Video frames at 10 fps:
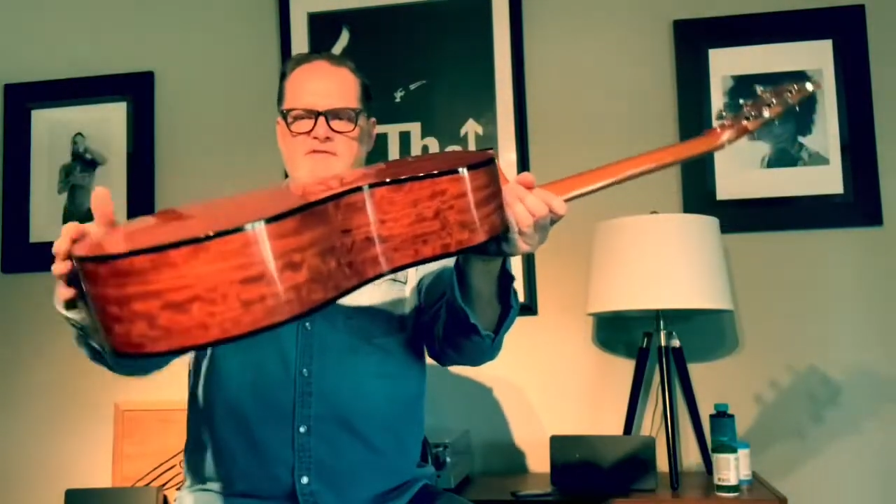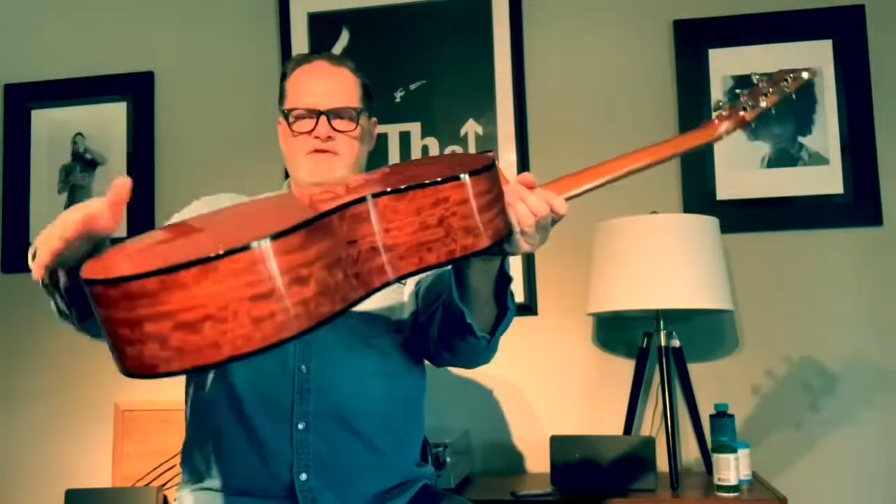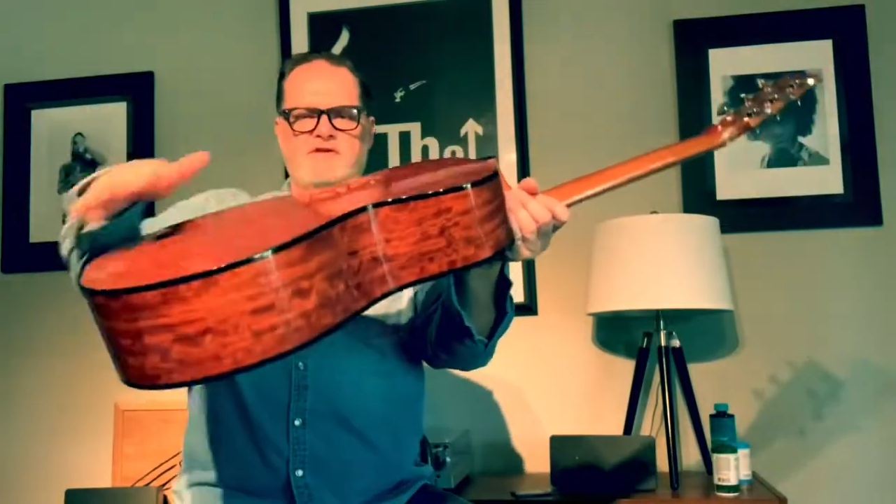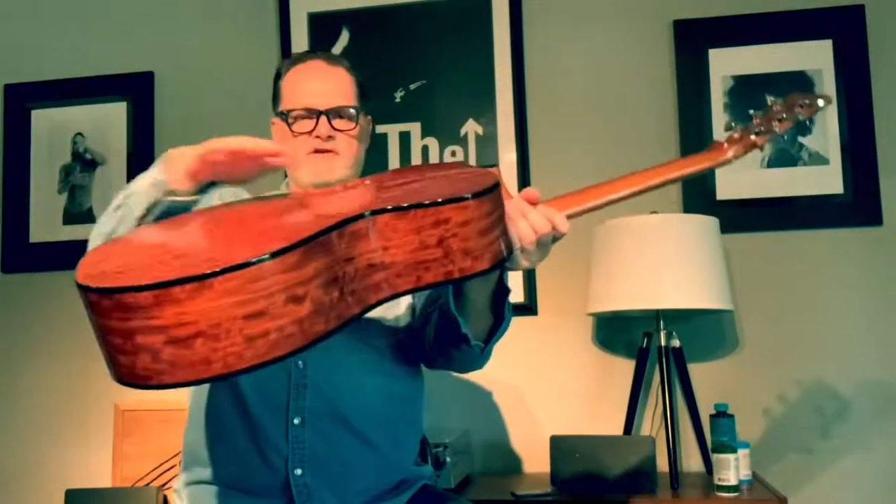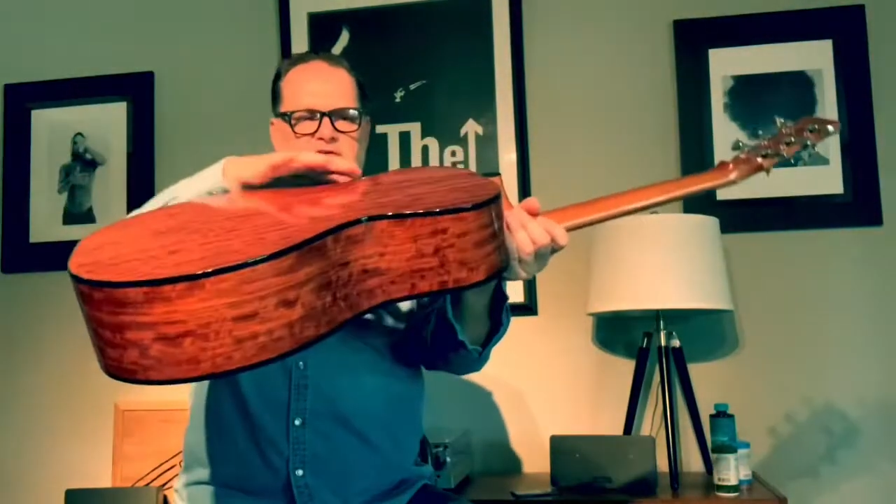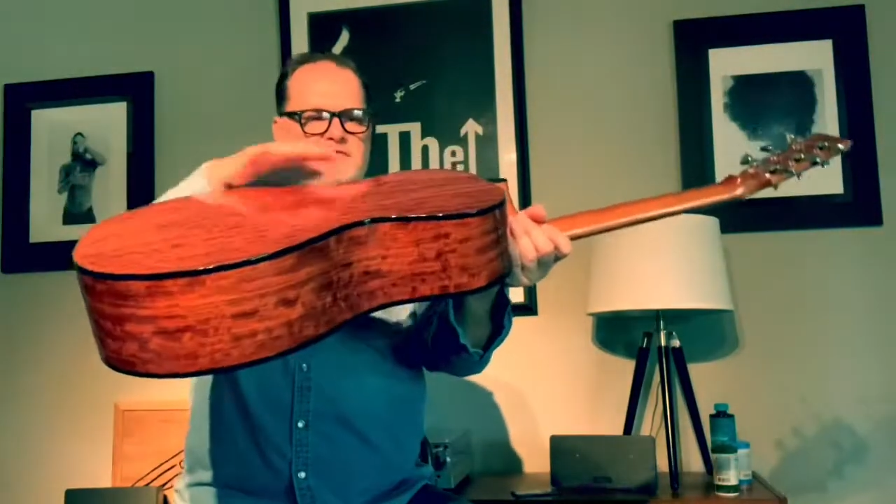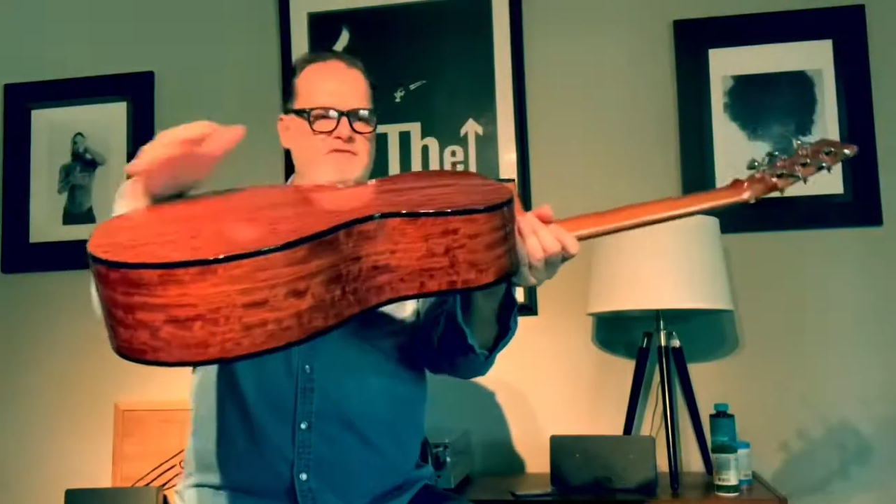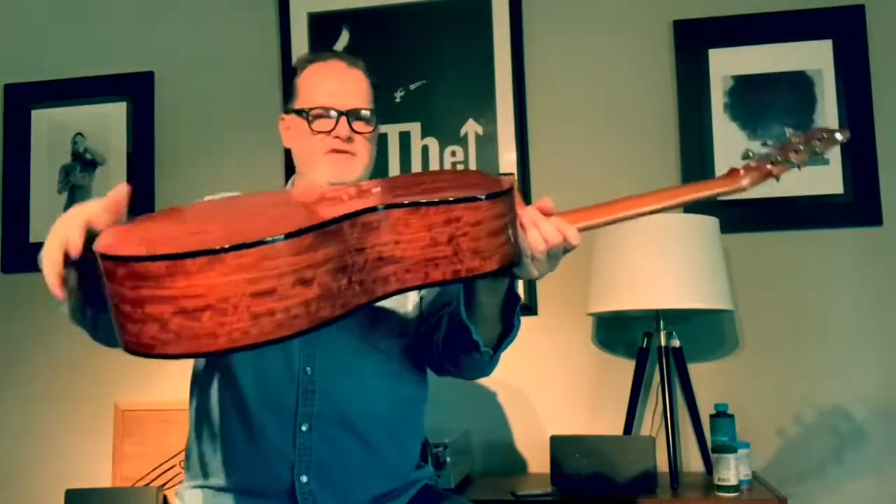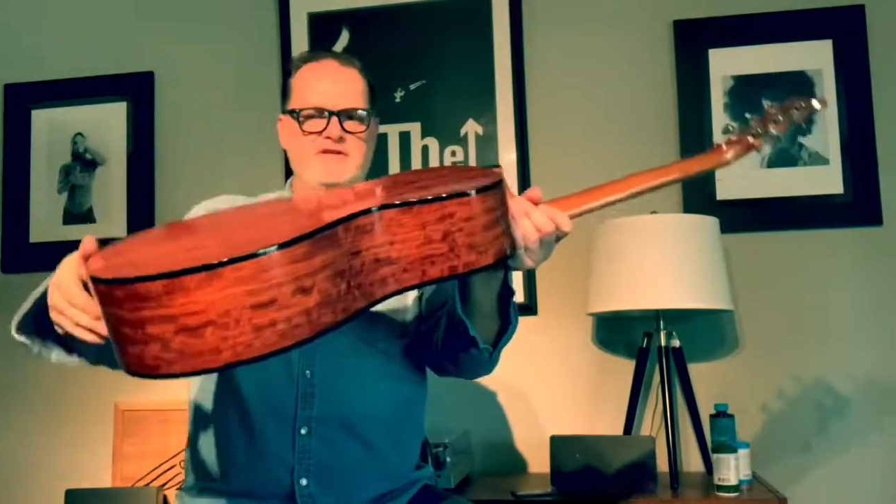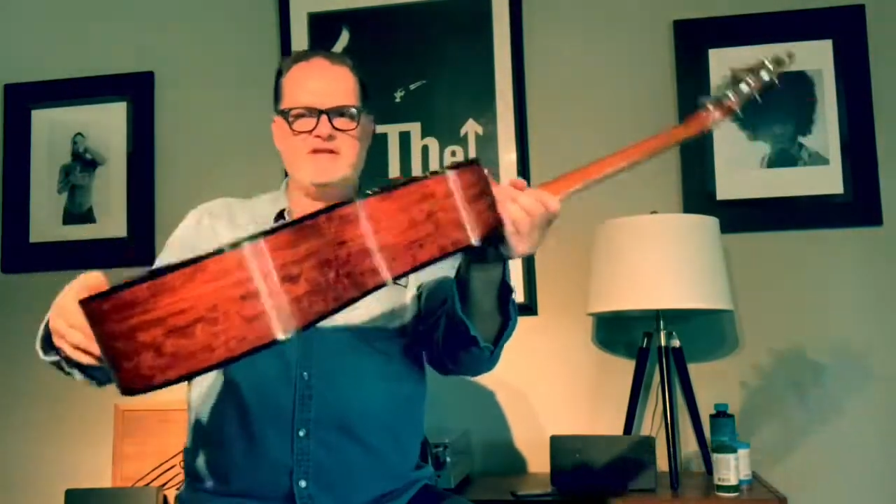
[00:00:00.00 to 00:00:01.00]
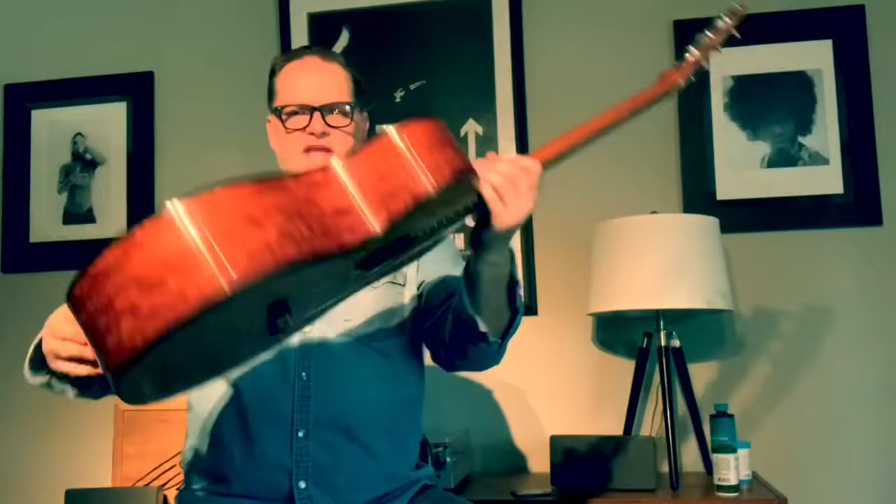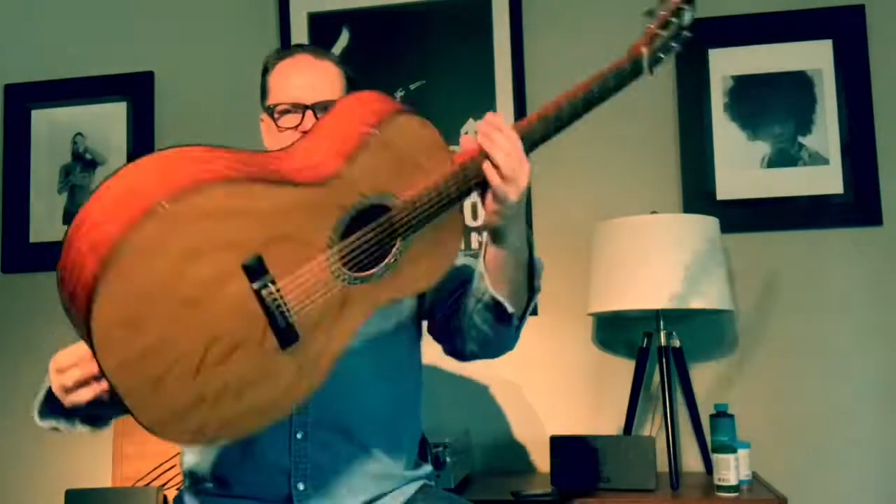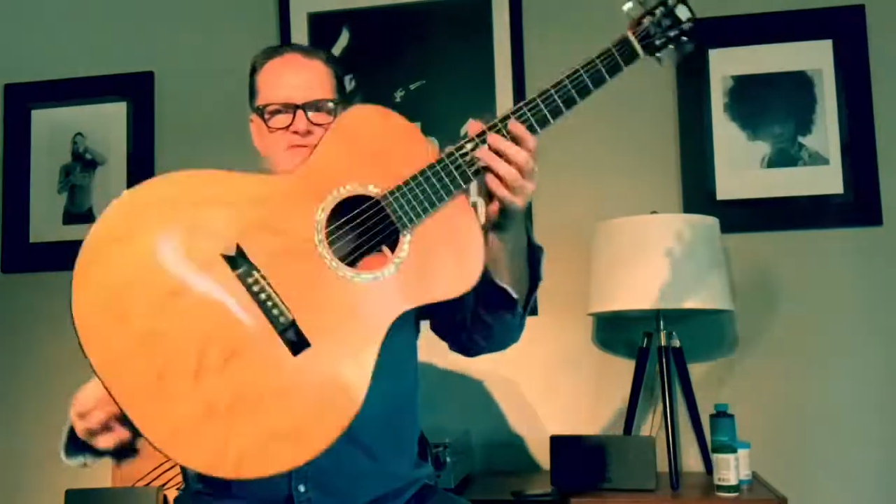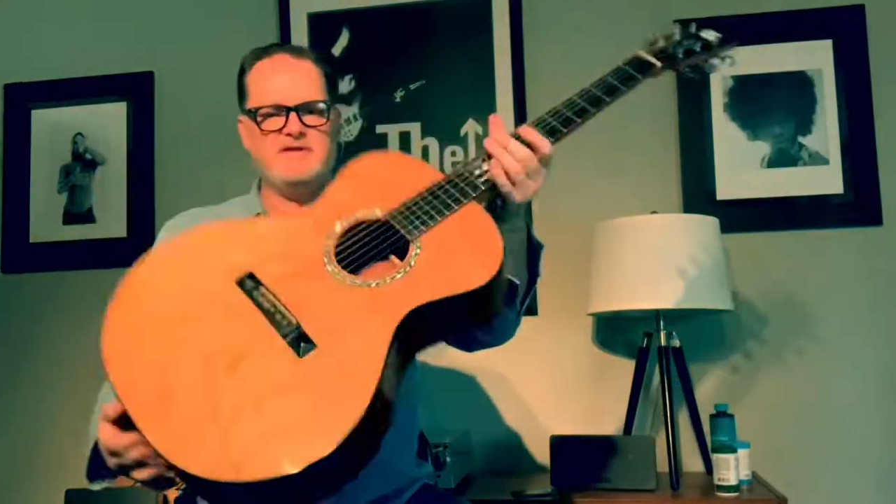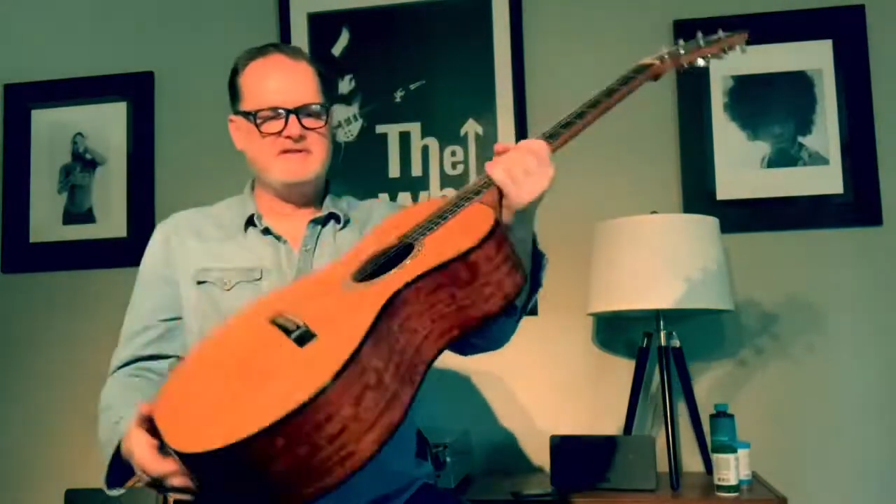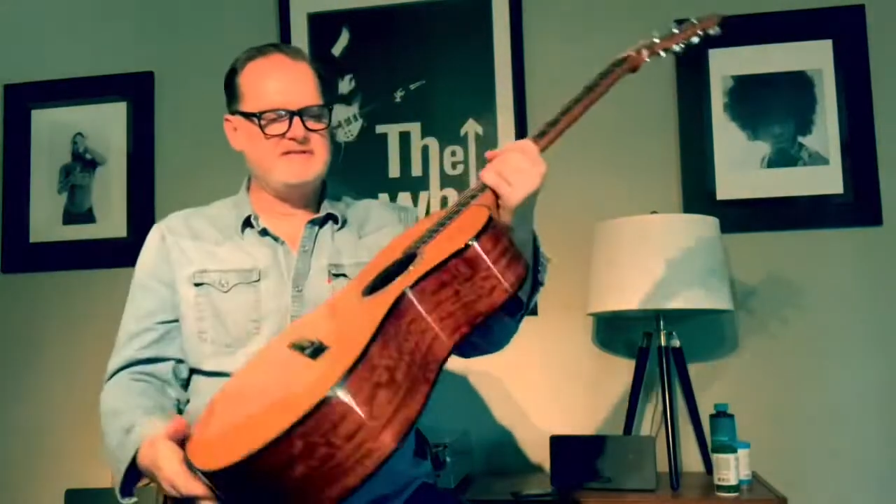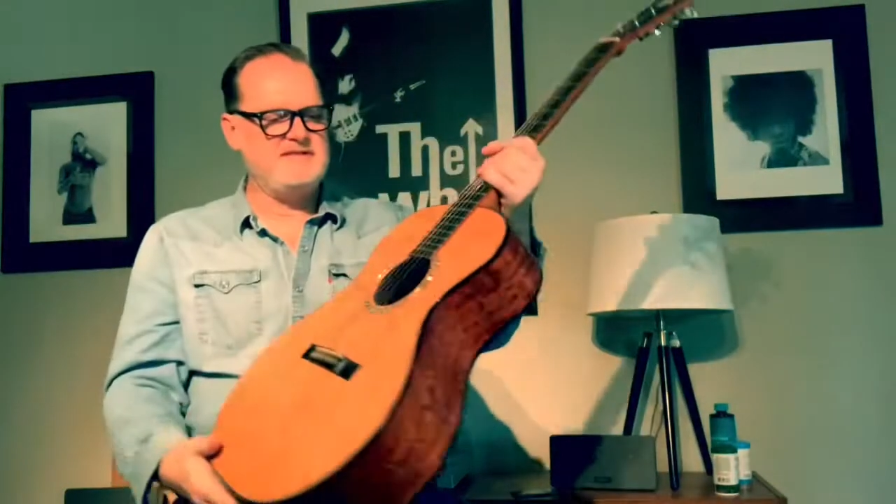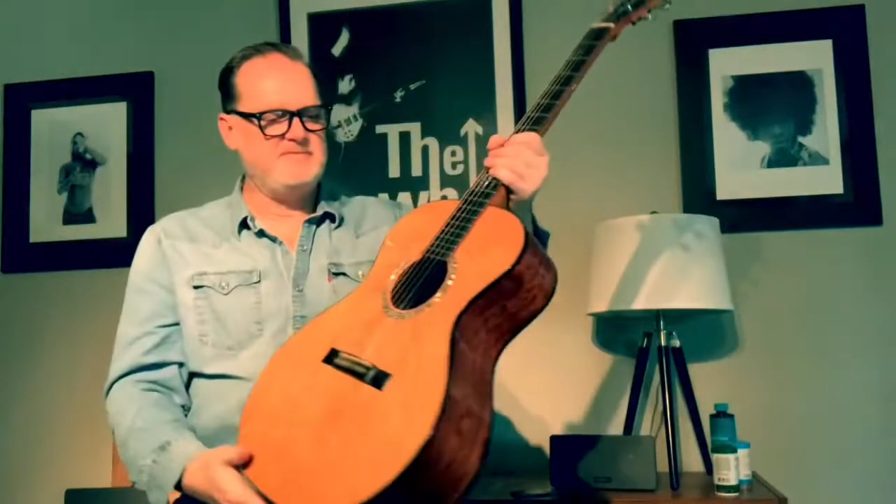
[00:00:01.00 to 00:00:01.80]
curve to it that you can't really see,